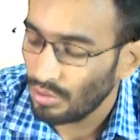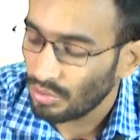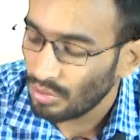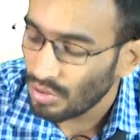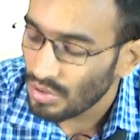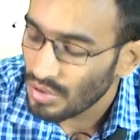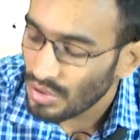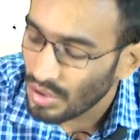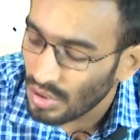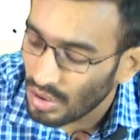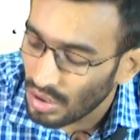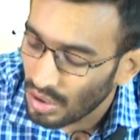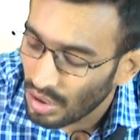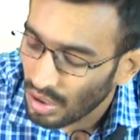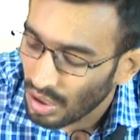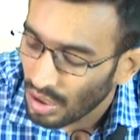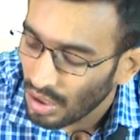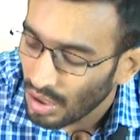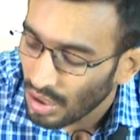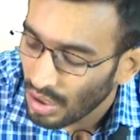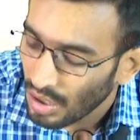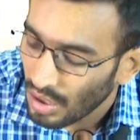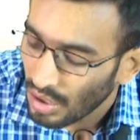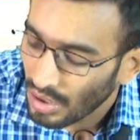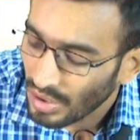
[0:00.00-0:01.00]
So, sir,
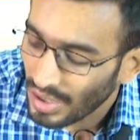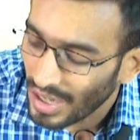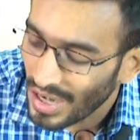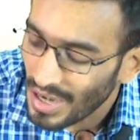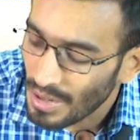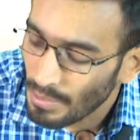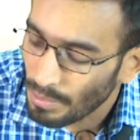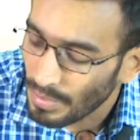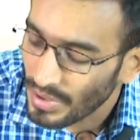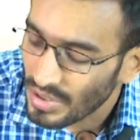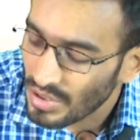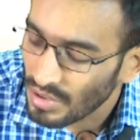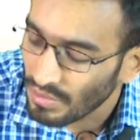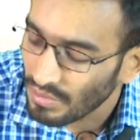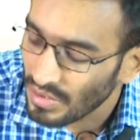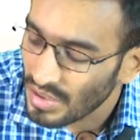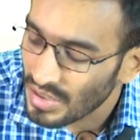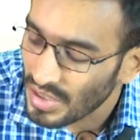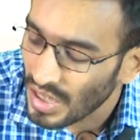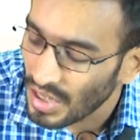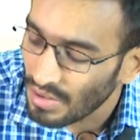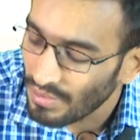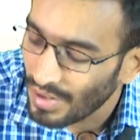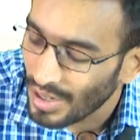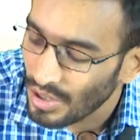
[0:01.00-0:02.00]
10% of the
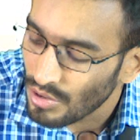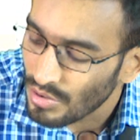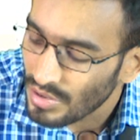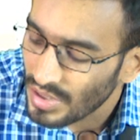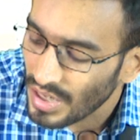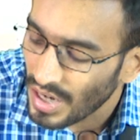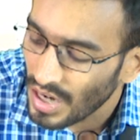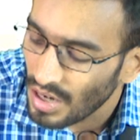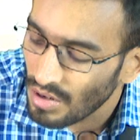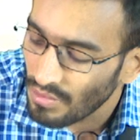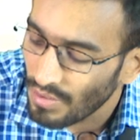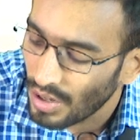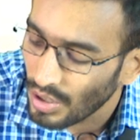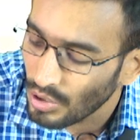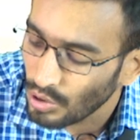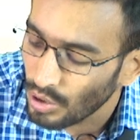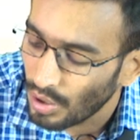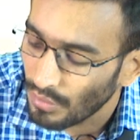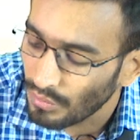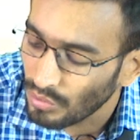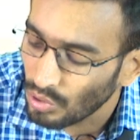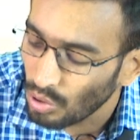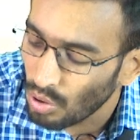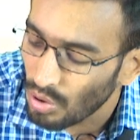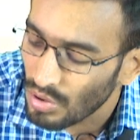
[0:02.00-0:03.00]
sale value
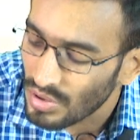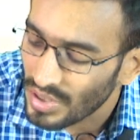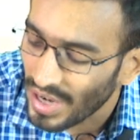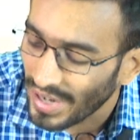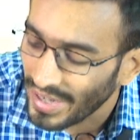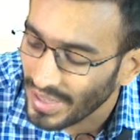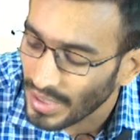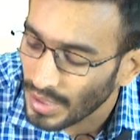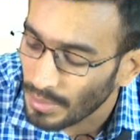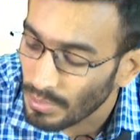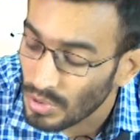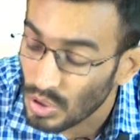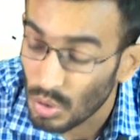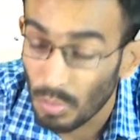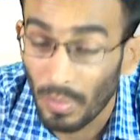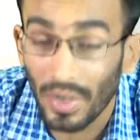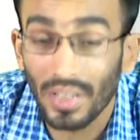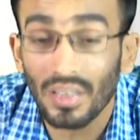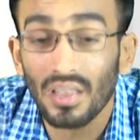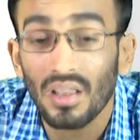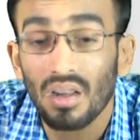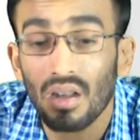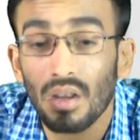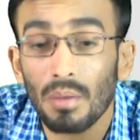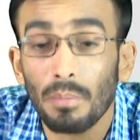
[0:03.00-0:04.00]
of those items where
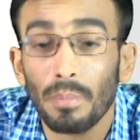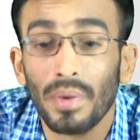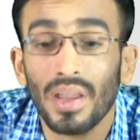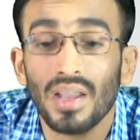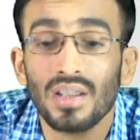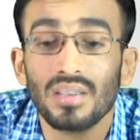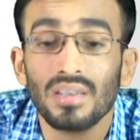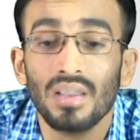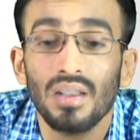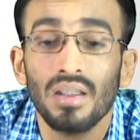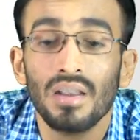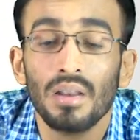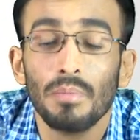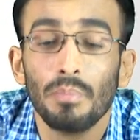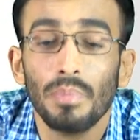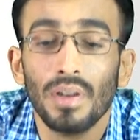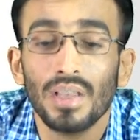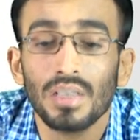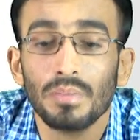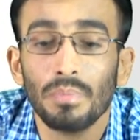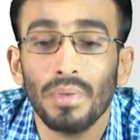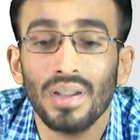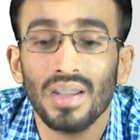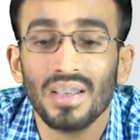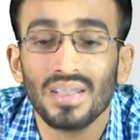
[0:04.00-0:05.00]
the repairs and
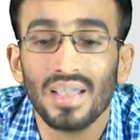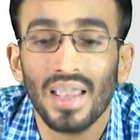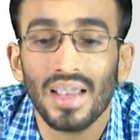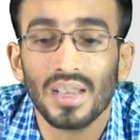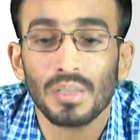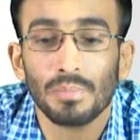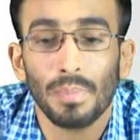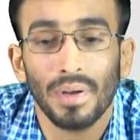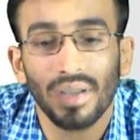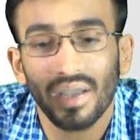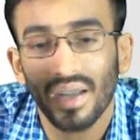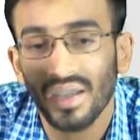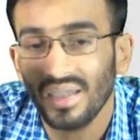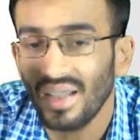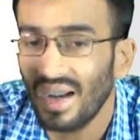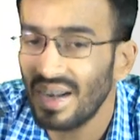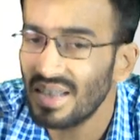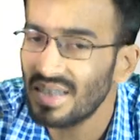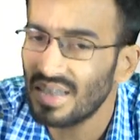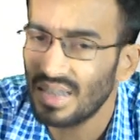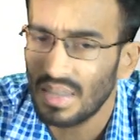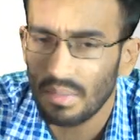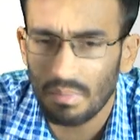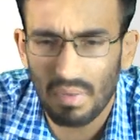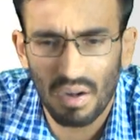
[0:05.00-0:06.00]
replacement is expected, that is
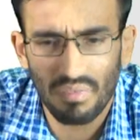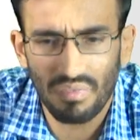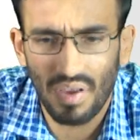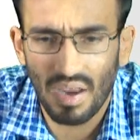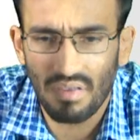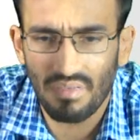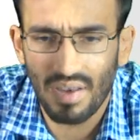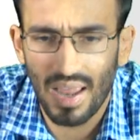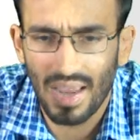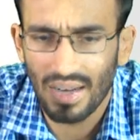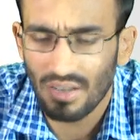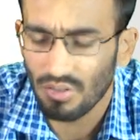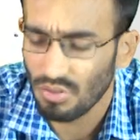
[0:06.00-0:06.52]
nothing but 5 lakh.